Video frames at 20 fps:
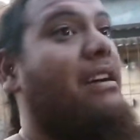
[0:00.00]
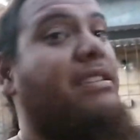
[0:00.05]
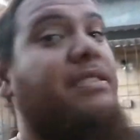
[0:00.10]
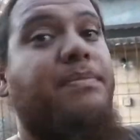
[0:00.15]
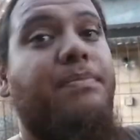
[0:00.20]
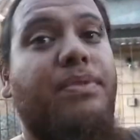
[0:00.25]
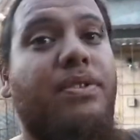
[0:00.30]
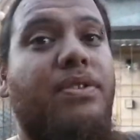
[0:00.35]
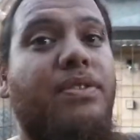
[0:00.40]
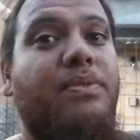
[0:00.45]
is
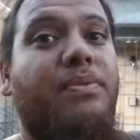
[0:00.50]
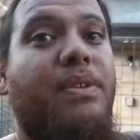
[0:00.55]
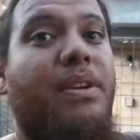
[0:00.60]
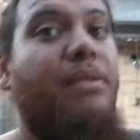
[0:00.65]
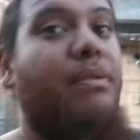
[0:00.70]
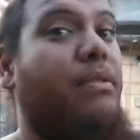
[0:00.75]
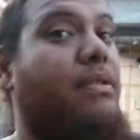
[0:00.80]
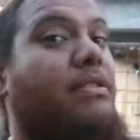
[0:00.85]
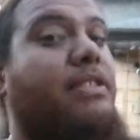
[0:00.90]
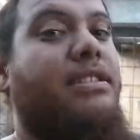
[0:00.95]
because we
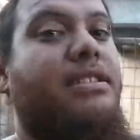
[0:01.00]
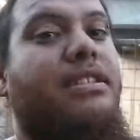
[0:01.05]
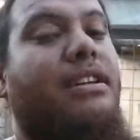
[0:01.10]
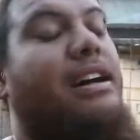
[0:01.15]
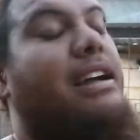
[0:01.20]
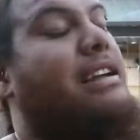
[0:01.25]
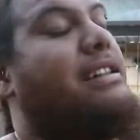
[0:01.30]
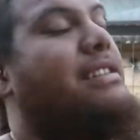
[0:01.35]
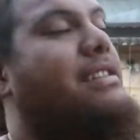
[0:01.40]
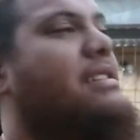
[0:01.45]
were
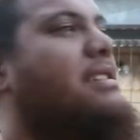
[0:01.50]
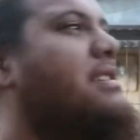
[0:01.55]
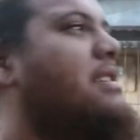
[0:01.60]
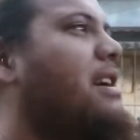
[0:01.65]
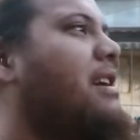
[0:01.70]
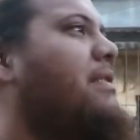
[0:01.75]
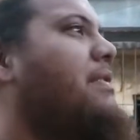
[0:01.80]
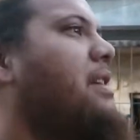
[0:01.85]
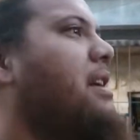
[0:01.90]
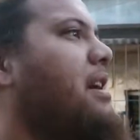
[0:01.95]
recycling
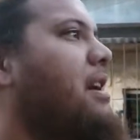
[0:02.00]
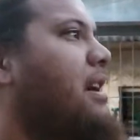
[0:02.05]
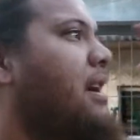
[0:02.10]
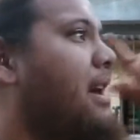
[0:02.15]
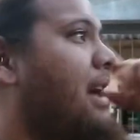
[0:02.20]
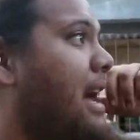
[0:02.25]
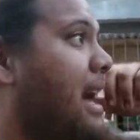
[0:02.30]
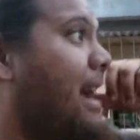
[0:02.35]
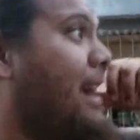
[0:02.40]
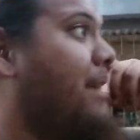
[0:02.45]
stuff.
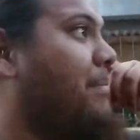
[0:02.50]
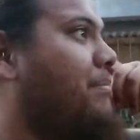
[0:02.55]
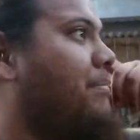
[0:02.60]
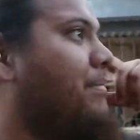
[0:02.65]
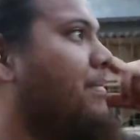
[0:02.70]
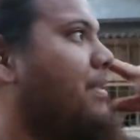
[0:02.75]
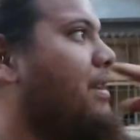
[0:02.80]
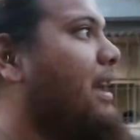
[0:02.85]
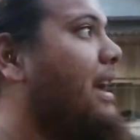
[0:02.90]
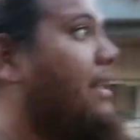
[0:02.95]

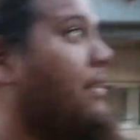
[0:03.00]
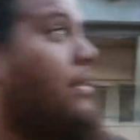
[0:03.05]
Like